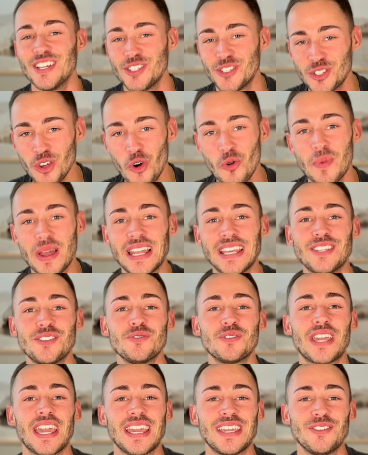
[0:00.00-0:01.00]
so many
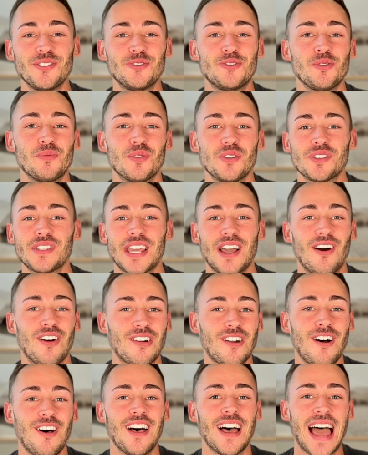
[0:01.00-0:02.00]
UK YouTubers, they all
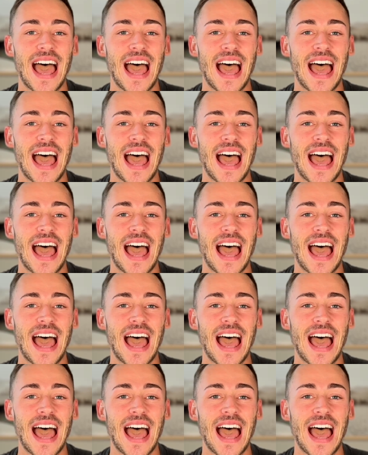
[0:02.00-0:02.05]
call it